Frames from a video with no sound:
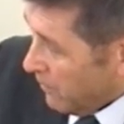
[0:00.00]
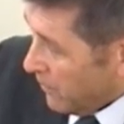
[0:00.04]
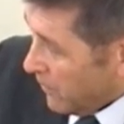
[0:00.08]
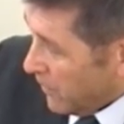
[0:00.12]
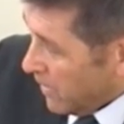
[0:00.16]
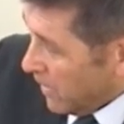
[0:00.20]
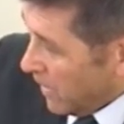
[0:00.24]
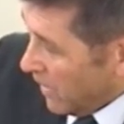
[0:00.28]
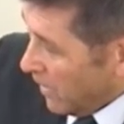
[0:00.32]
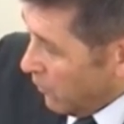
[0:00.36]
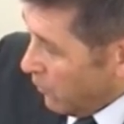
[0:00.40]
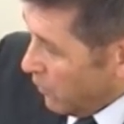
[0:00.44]

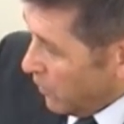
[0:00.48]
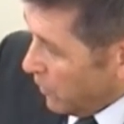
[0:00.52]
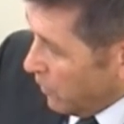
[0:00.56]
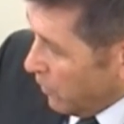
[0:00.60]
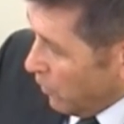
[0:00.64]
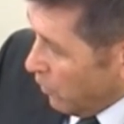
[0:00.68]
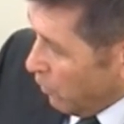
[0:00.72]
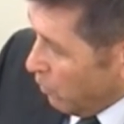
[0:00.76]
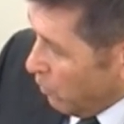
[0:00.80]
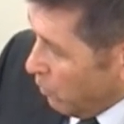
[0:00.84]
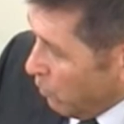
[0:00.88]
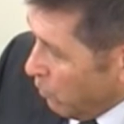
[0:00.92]
they would
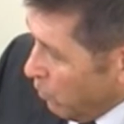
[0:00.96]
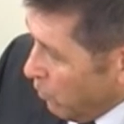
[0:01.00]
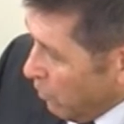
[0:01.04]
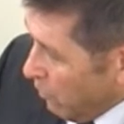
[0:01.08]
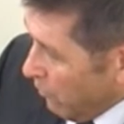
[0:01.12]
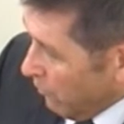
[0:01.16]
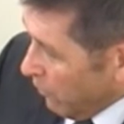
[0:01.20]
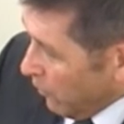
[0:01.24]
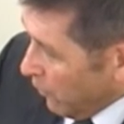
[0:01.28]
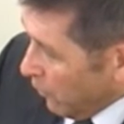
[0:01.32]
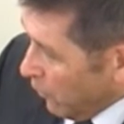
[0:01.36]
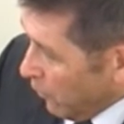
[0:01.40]
go more
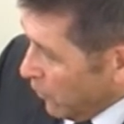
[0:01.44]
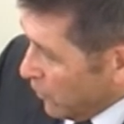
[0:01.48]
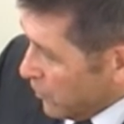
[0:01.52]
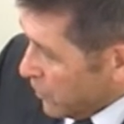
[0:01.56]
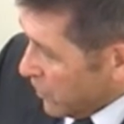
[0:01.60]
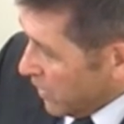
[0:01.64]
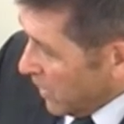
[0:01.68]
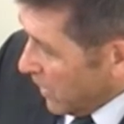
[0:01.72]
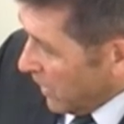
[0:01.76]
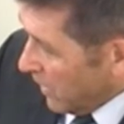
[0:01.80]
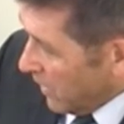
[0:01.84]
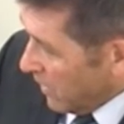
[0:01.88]
for Chris
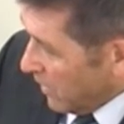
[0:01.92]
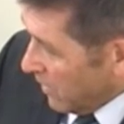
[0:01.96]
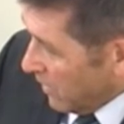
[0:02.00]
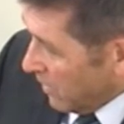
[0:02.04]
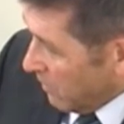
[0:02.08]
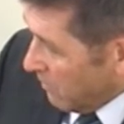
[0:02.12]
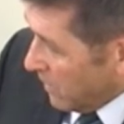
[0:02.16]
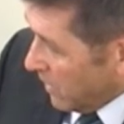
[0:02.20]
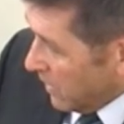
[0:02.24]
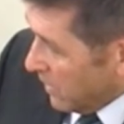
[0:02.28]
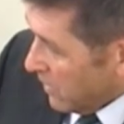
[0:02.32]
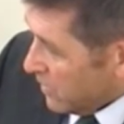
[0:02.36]
Kennedy,
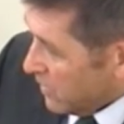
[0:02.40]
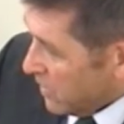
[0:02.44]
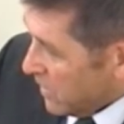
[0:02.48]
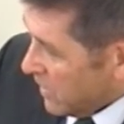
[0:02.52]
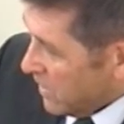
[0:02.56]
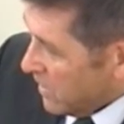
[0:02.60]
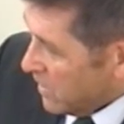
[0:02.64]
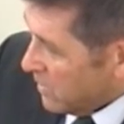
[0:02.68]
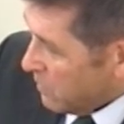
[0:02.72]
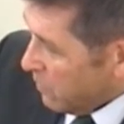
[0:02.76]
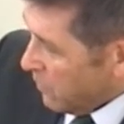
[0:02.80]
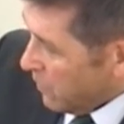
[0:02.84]
because
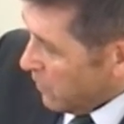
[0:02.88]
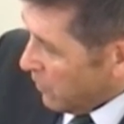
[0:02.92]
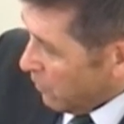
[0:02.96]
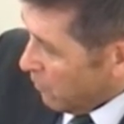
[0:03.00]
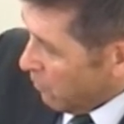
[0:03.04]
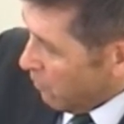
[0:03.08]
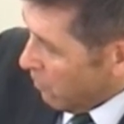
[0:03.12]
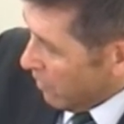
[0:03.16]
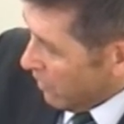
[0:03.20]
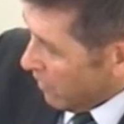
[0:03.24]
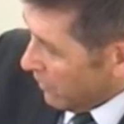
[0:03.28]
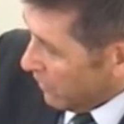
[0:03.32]
he's been the
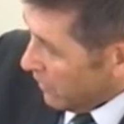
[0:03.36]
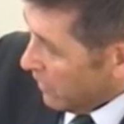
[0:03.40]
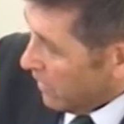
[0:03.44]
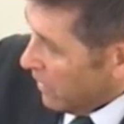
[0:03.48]
one